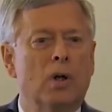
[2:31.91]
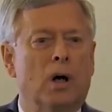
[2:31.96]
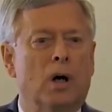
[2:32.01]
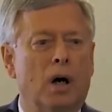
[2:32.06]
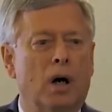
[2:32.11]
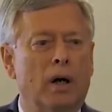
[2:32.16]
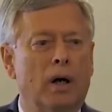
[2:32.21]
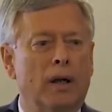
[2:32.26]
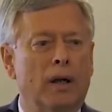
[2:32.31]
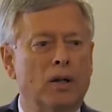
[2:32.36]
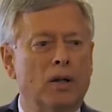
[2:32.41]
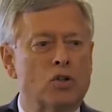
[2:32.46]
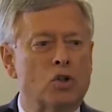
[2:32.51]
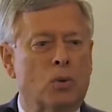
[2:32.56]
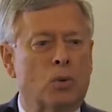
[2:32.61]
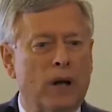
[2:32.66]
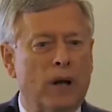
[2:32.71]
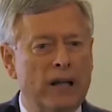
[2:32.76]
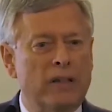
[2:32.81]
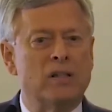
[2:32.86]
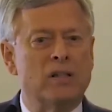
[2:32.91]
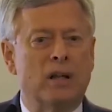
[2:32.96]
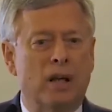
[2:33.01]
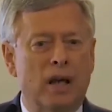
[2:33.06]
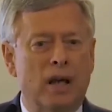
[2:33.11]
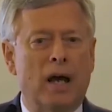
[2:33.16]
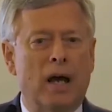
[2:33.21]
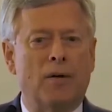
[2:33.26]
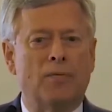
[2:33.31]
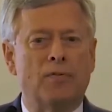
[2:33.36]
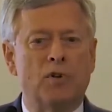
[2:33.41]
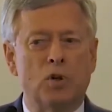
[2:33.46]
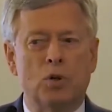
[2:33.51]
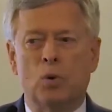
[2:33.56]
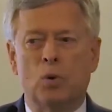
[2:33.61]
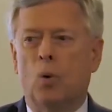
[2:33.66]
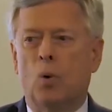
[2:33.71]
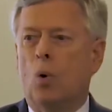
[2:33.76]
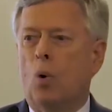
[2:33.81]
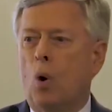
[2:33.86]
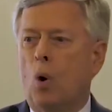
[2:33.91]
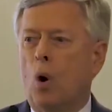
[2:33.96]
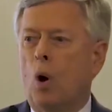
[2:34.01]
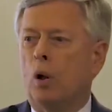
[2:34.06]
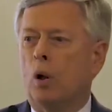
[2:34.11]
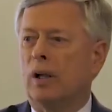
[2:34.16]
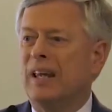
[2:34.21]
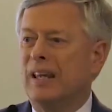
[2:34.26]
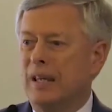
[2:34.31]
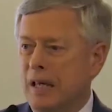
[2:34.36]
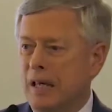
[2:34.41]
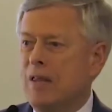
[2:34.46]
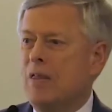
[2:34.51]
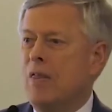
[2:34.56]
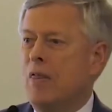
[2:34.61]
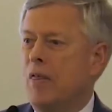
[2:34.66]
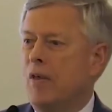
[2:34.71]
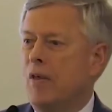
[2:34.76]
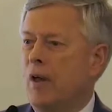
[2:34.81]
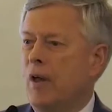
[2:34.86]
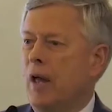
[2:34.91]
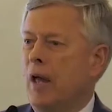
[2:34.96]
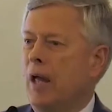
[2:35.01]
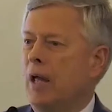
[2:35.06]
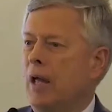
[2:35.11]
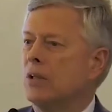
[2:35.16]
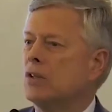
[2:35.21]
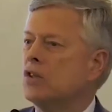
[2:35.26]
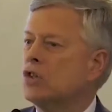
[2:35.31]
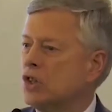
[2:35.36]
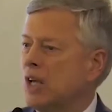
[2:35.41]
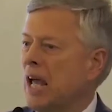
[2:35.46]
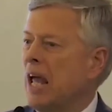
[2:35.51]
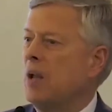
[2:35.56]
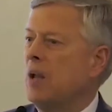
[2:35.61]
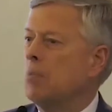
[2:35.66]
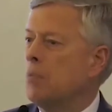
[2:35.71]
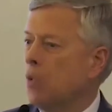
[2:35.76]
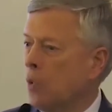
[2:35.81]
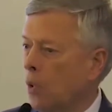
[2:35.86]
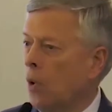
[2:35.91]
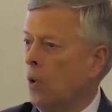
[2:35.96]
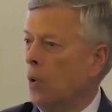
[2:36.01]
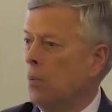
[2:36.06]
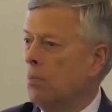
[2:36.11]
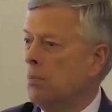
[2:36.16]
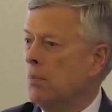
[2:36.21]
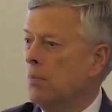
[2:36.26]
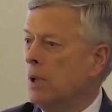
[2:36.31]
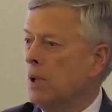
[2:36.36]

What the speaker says: It's great to have you all in the same room,